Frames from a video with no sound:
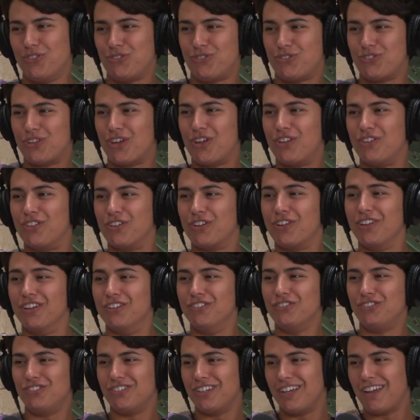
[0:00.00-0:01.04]
side of the
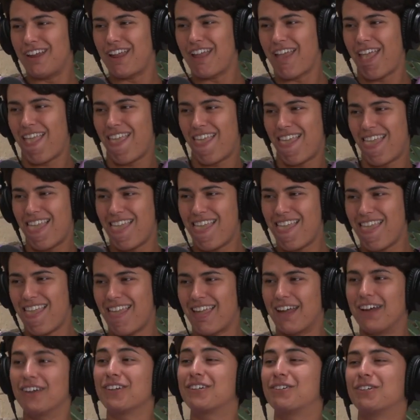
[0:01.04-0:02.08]
country. That's a far
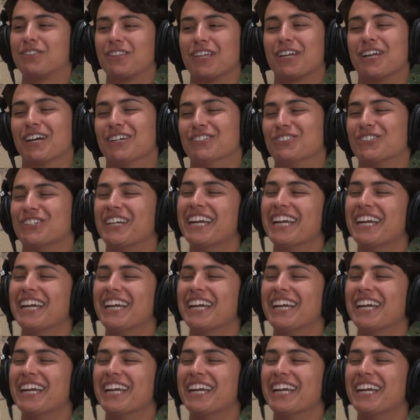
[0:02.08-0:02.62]
flight. Of the country.